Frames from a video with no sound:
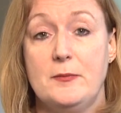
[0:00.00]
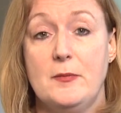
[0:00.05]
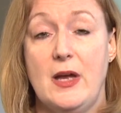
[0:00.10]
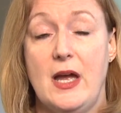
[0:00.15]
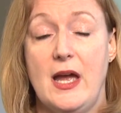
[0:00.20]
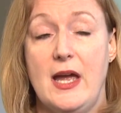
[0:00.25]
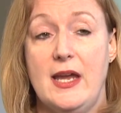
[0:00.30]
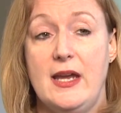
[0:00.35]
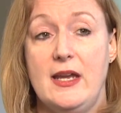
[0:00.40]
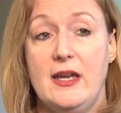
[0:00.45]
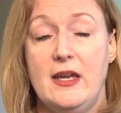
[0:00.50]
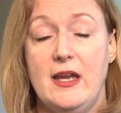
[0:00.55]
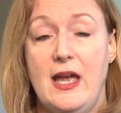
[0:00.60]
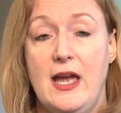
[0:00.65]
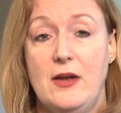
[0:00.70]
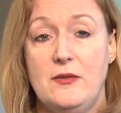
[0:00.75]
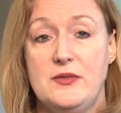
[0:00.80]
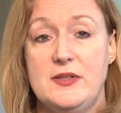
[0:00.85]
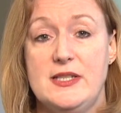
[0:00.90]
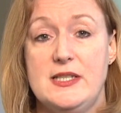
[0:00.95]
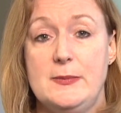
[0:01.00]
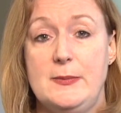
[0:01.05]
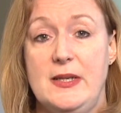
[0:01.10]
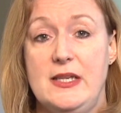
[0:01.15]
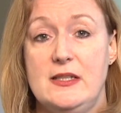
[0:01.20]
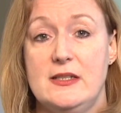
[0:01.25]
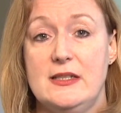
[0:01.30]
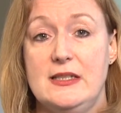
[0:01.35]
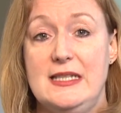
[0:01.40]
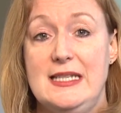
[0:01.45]
I have to
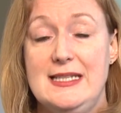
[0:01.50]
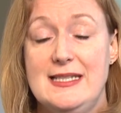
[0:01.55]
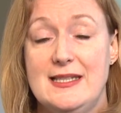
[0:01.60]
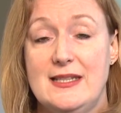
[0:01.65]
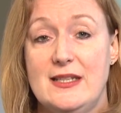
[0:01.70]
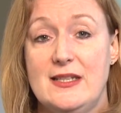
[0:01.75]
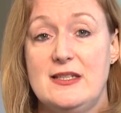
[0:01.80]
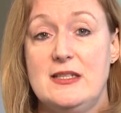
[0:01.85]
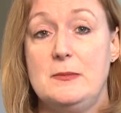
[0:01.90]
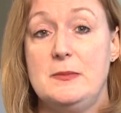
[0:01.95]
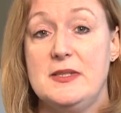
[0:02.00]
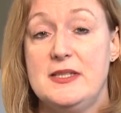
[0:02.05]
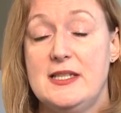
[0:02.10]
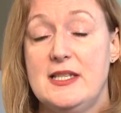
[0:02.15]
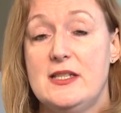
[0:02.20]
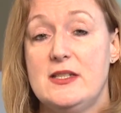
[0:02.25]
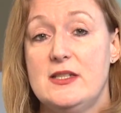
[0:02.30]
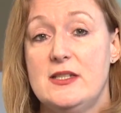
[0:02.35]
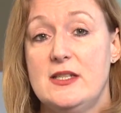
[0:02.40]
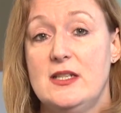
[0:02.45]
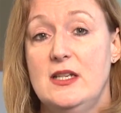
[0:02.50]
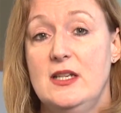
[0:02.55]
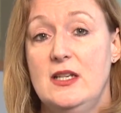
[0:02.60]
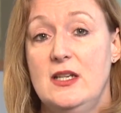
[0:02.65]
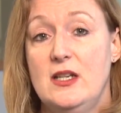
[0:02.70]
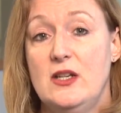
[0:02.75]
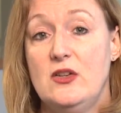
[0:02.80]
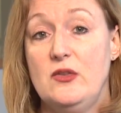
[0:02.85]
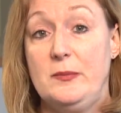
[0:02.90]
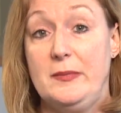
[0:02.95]
spend at least 30%
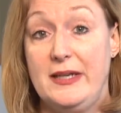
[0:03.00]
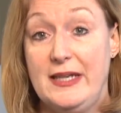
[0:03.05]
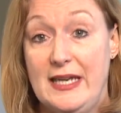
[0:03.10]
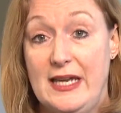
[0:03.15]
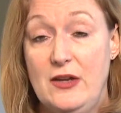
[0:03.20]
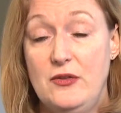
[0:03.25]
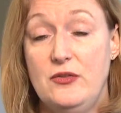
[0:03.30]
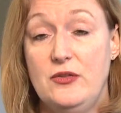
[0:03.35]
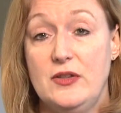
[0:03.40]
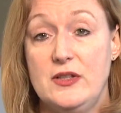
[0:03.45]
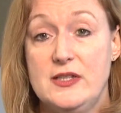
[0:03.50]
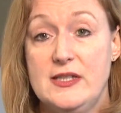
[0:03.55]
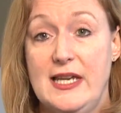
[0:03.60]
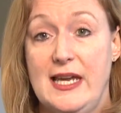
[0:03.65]
of my effort